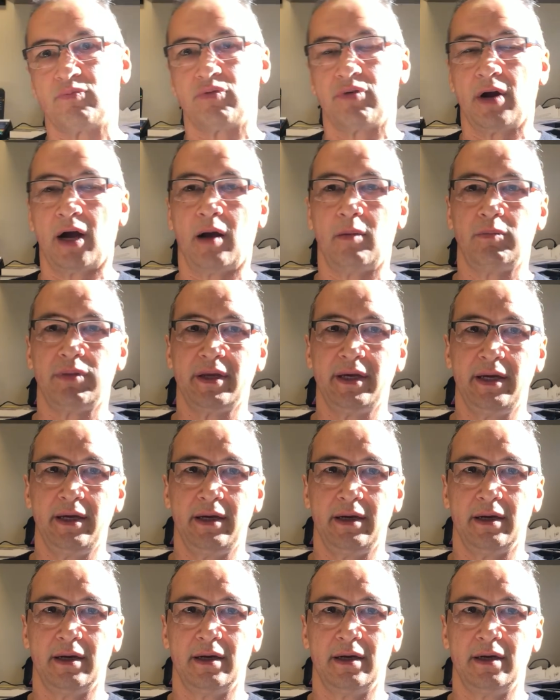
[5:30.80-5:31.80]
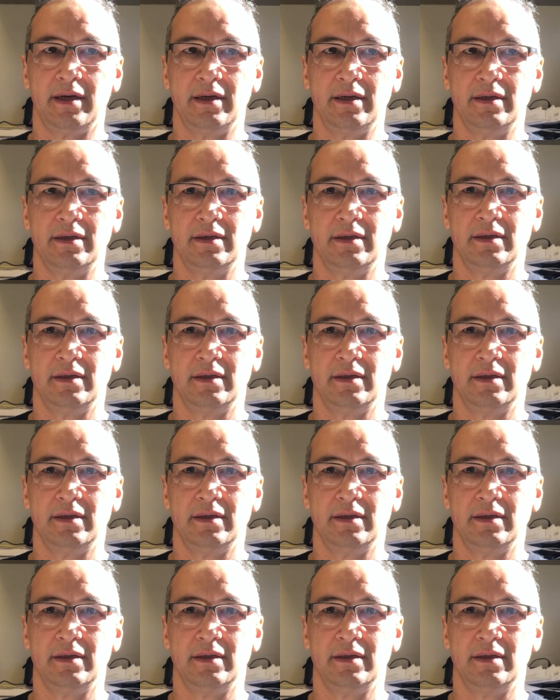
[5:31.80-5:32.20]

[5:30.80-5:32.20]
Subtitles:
probably a